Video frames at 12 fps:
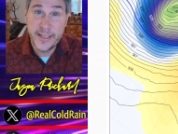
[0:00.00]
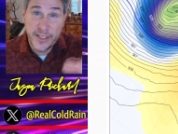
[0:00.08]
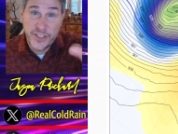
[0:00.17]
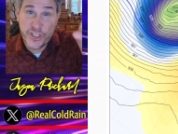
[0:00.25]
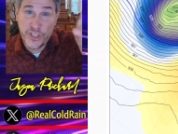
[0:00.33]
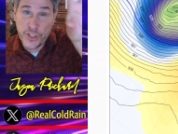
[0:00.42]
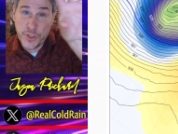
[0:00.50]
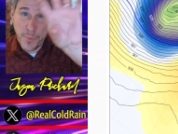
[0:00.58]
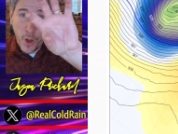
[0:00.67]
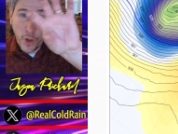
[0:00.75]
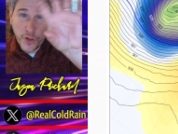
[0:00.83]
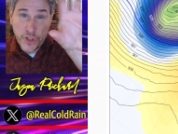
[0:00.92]

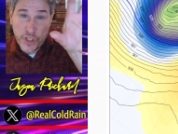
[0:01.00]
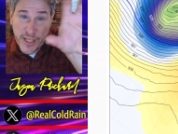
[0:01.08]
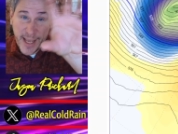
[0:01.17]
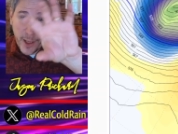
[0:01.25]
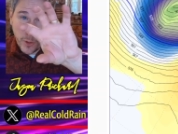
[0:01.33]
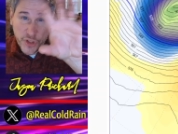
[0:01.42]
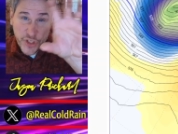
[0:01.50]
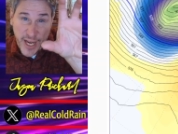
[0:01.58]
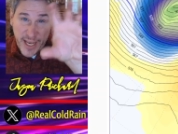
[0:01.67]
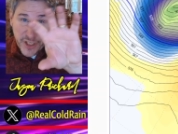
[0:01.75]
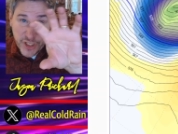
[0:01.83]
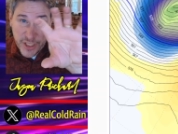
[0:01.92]
small scale
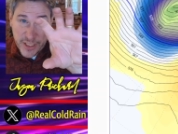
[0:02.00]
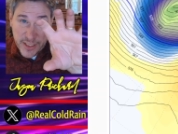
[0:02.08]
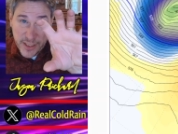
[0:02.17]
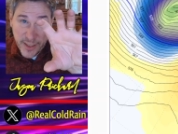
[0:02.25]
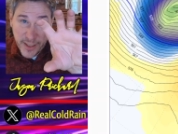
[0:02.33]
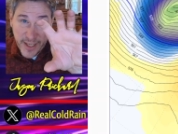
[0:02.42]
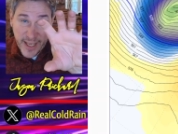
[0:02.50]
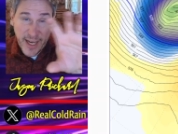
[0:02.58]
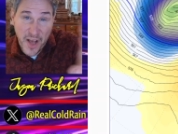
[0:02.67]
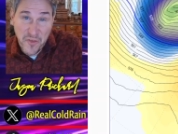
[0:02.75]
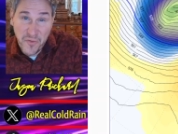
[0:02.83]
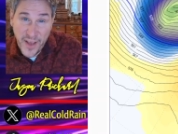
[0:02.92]
changes can
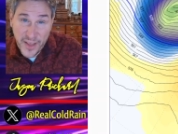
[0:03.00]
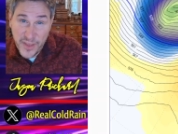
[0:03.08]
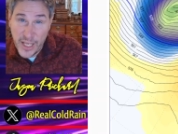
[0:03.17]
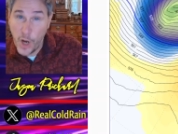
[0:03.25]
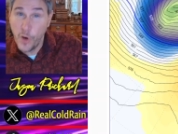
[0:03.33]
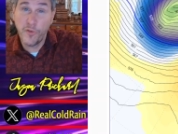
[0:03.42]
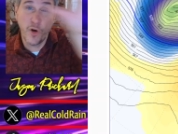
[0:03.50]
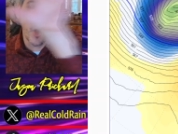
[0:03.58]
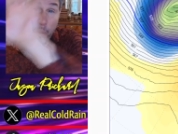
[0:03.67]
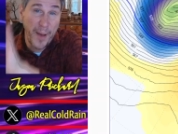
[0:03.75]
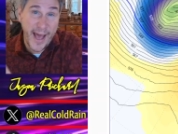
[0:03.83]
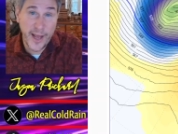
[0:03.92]
affect the overall
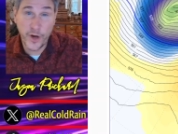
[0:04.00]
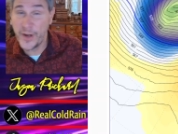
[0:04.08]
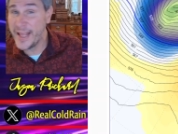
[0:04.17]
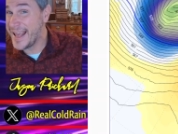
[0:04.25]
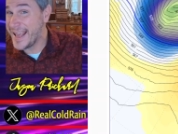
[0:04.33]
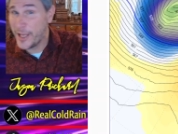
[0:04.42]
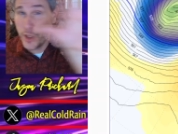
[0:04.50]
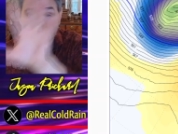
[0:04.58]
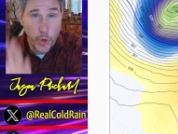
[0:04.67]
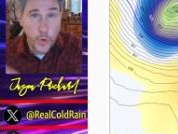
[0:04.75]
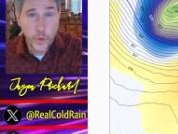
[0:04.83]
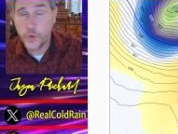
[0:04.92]
pattern in a
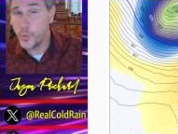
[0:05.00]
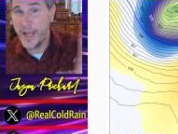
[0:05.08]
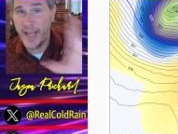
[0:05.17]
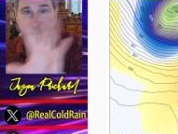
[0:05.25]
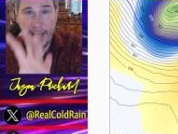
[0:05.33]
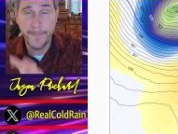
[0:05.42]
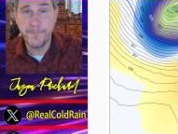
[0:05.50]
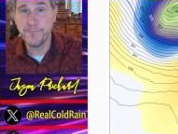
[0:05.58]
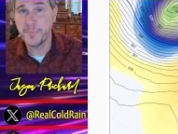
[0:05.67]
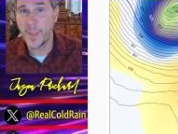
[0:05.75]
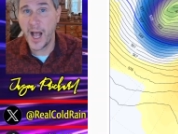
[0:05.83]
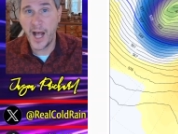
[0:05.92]
huge way.
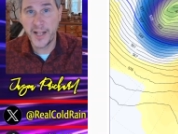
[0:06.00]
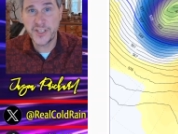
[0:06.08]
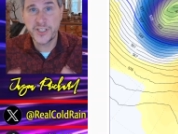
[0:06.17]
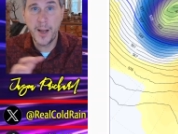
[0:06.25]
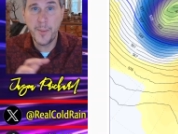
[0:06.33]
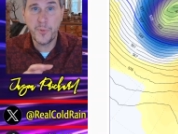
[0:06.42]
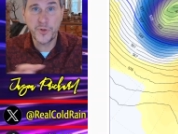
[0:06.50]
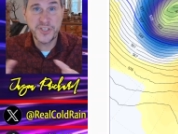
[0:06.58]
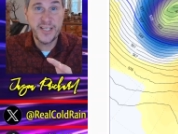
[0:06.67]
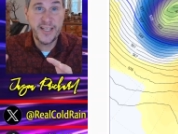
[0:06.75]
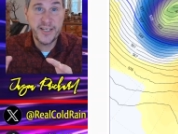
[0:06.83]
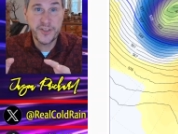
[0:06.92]
Ensembles
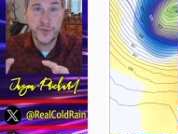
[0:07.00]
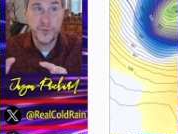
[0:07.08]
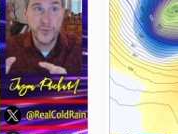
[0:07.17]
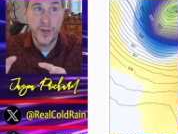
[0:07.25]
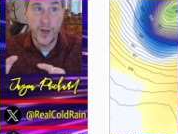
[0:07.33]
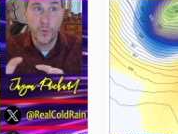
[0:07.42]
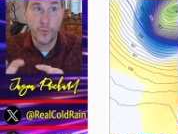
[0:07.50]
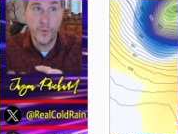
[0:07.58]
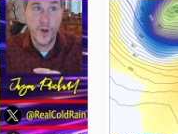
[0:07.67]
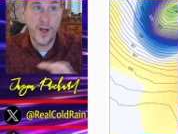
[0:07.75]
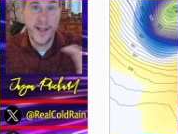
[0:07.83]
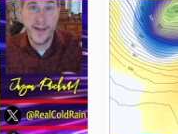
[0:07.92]
tend to
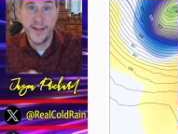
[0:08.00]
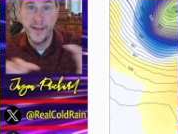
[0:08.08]
run,